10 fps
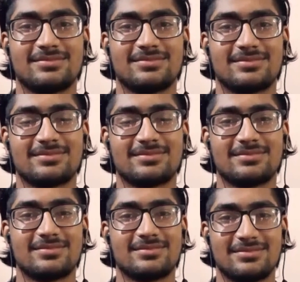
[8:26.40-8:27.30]

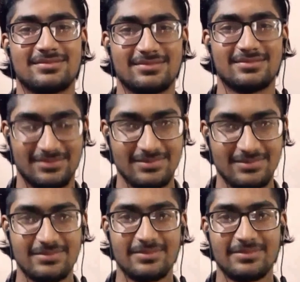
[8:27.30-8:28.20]

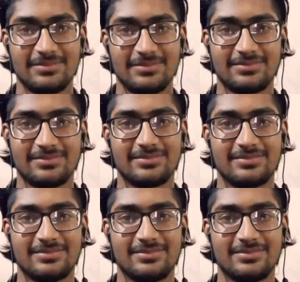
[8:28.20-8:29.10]

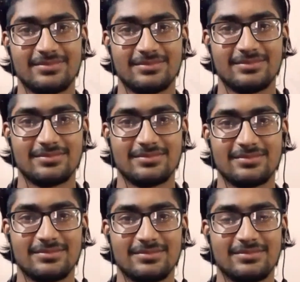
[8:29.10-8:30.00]

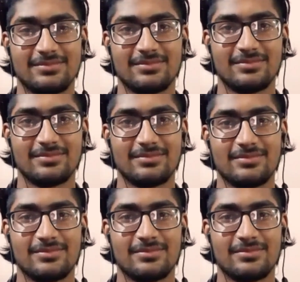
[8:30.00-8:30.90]

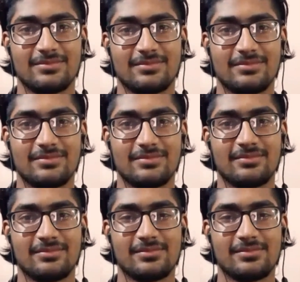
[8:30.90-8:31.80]
The person shown says nothing.